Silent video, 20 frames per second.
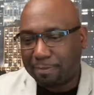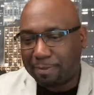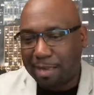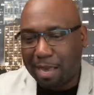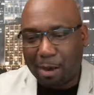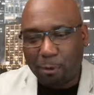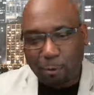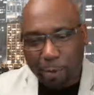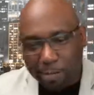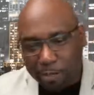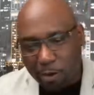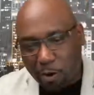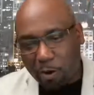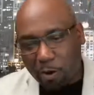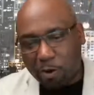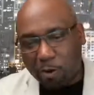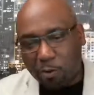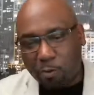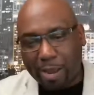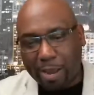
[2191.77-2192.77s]
I went
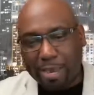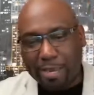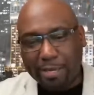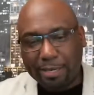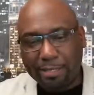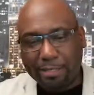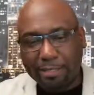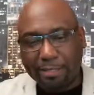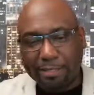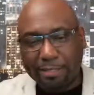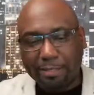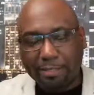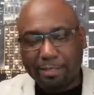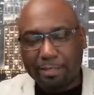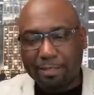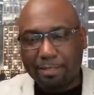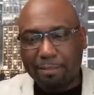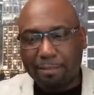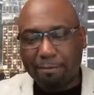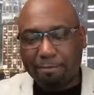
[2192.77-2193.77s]
all the way
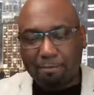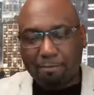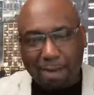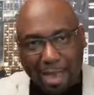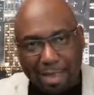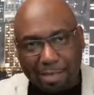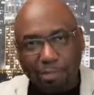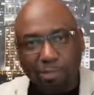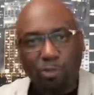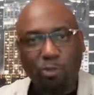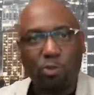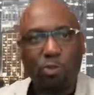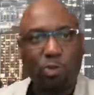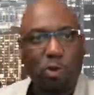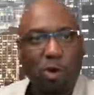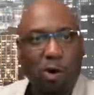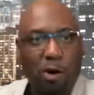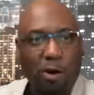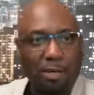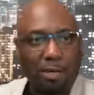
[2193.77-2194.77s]
past New
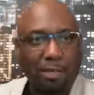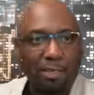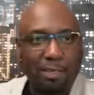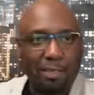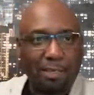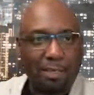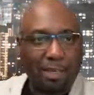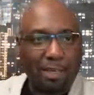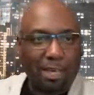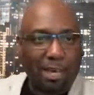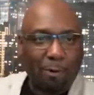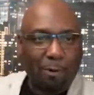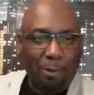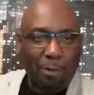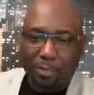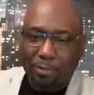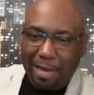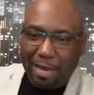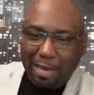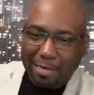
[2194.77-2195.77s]
York,
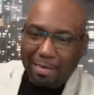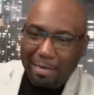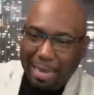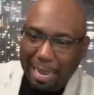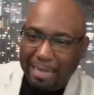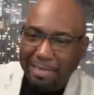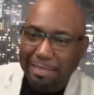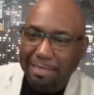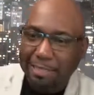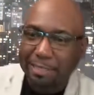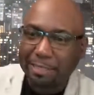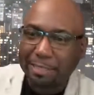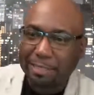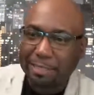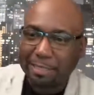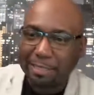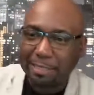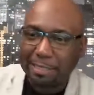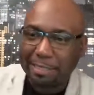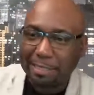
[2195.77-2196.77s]
went to Atlanta,
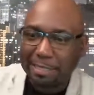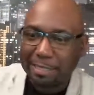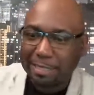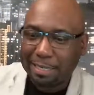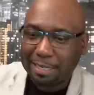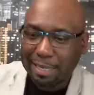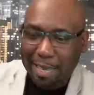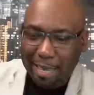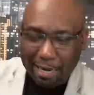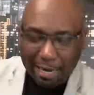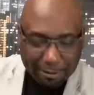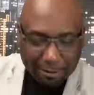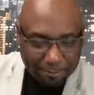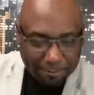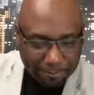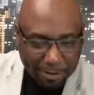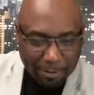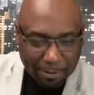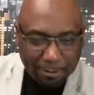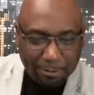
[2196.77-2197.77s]
and I
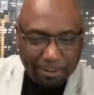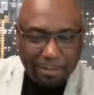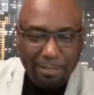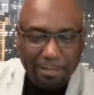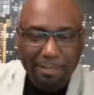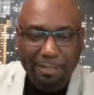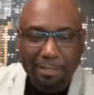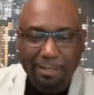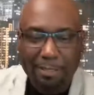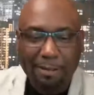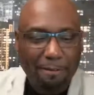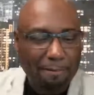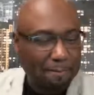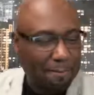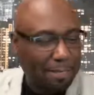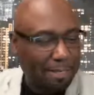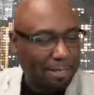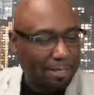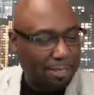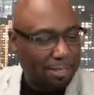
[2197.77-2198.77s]
found
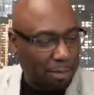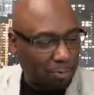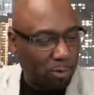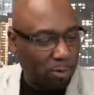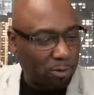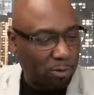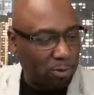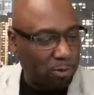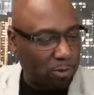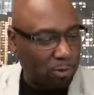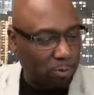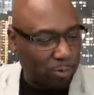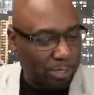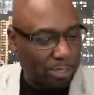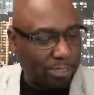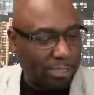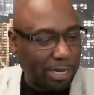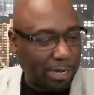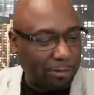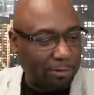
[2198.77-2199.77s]
someone who
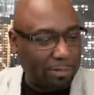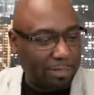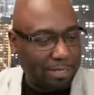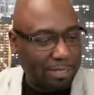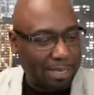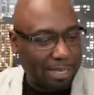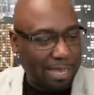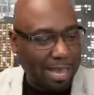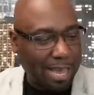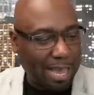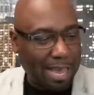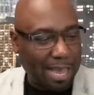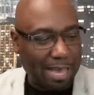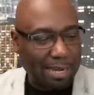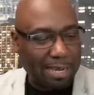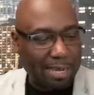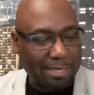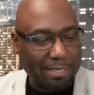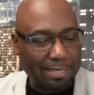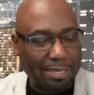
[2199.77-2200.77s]
reached out,
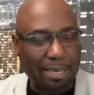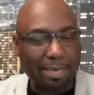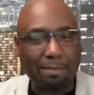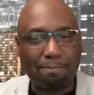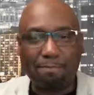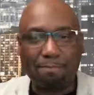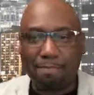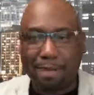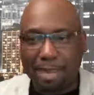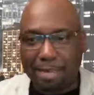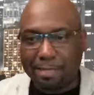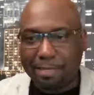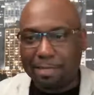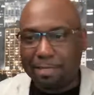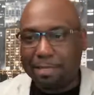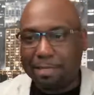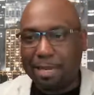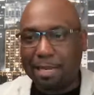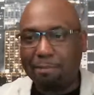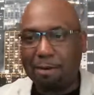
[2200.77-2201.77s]
and I said, ladies
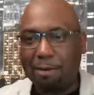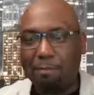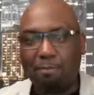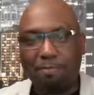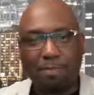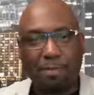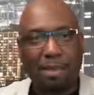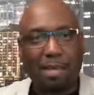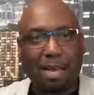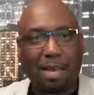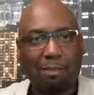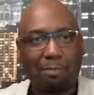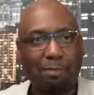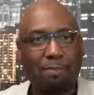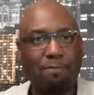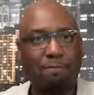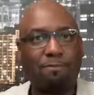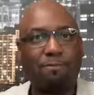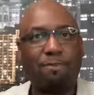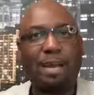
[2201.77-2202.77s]
and gentlemen, I'm
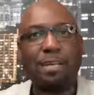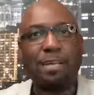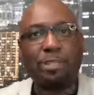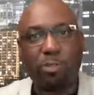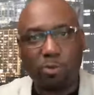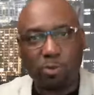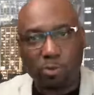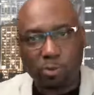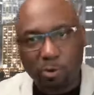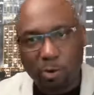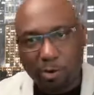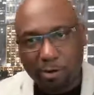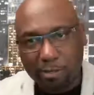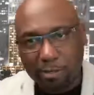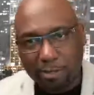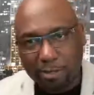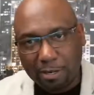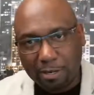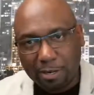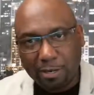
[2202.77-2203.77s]
inviting you all
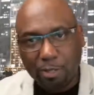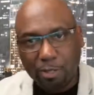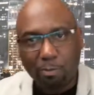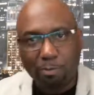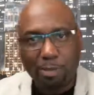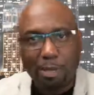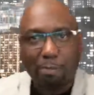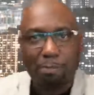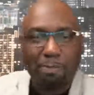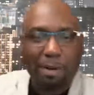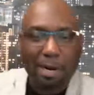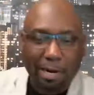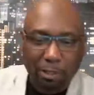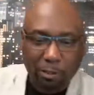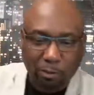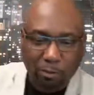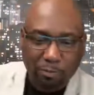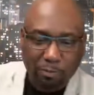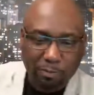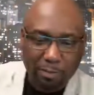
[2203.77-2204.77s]
to be a
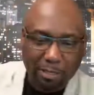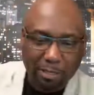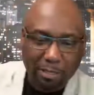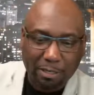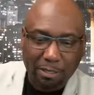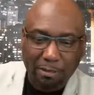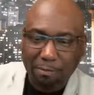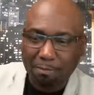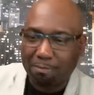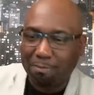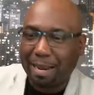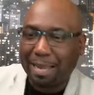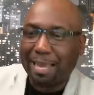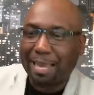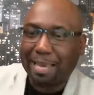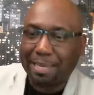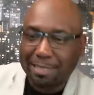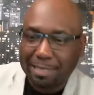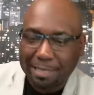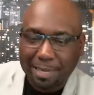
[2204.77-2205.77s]
part of the Black
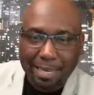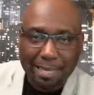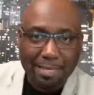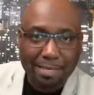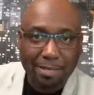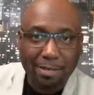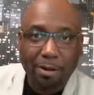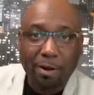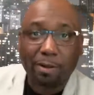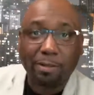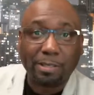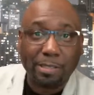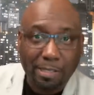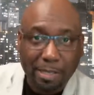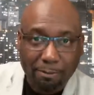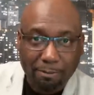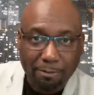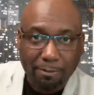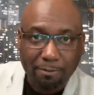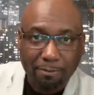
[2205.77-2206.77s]
excellence
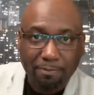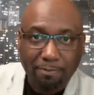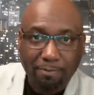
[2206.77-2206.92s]
concept.